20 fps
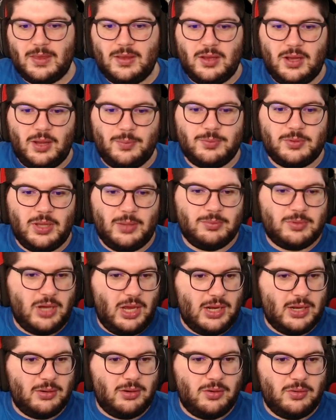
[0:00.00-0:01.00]
I'm
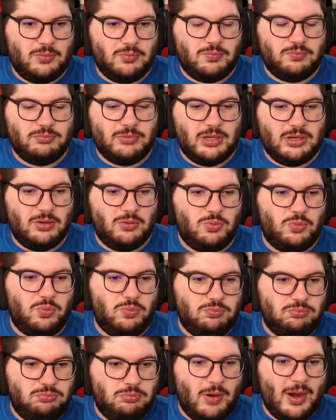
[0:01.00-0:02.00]
kind of, you know,
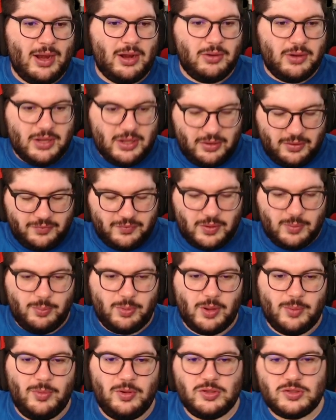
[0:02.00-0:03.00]
wary of
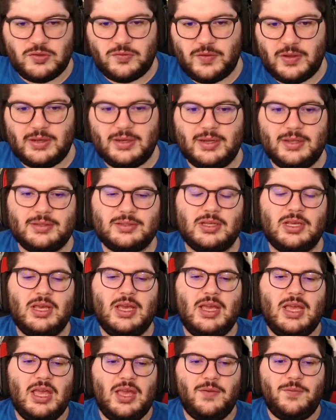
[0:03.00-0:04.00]
Mbeumo's fitness.
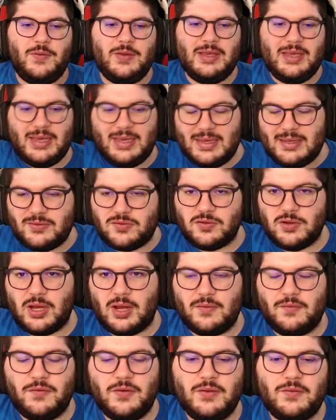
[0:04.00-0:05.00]
If he is
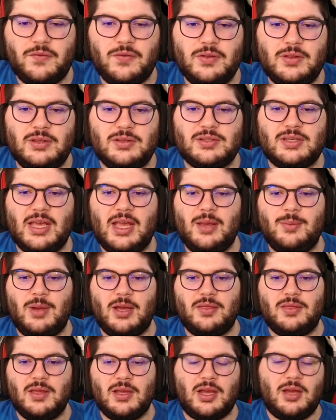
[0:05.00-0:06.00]
not fit for this game, I
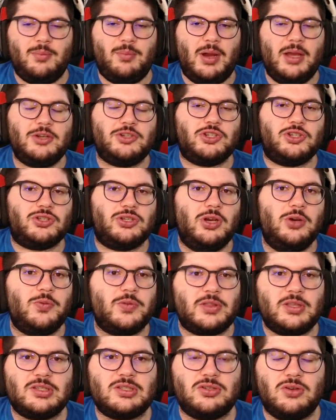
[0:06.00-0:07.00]
think I might just go with
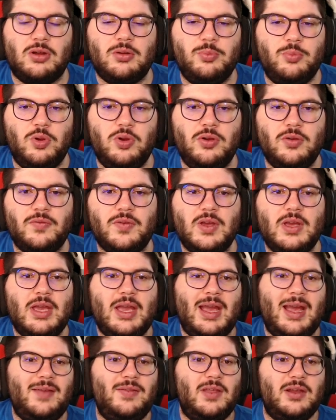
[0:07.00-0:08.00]
the Son move
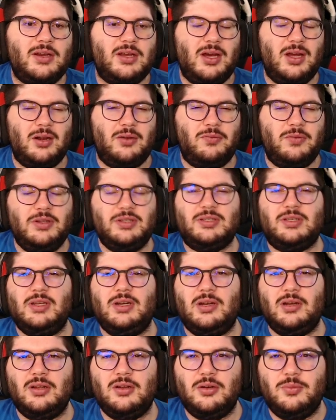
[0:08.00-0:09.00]
and then kind of risk it a
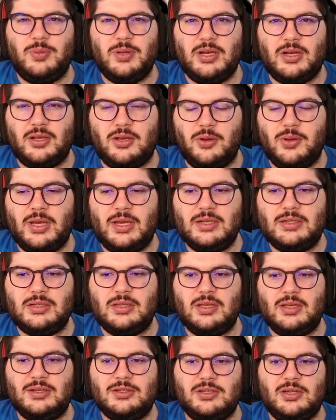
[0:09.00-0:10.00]
little bit going into
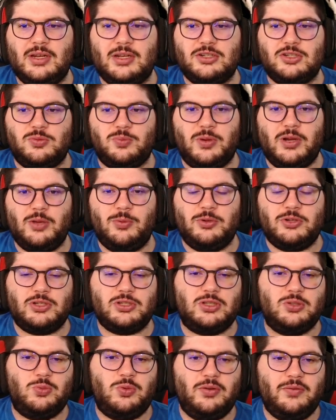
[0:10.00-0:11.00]
the international break with just
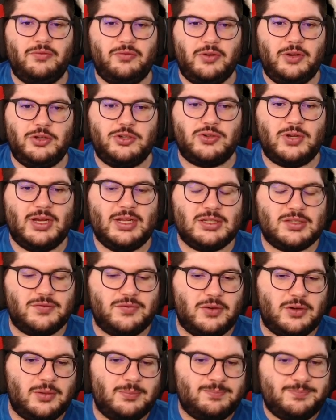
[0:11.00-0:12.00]
the one free
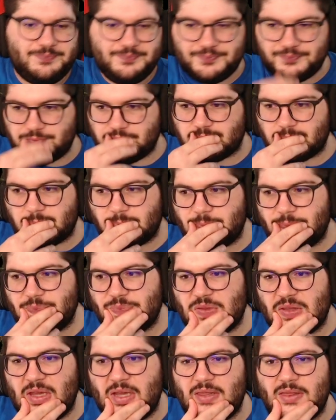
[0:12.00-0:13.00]
transfer,
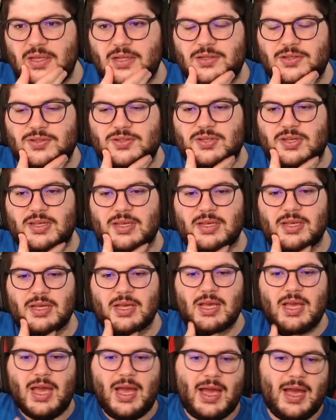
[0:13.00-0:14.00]
and then see
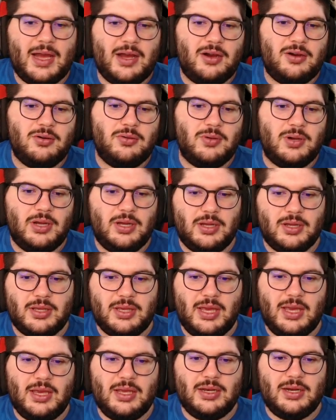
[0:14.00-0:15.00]
how
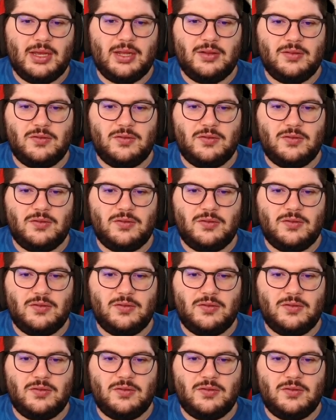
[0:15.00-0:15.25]
Kane and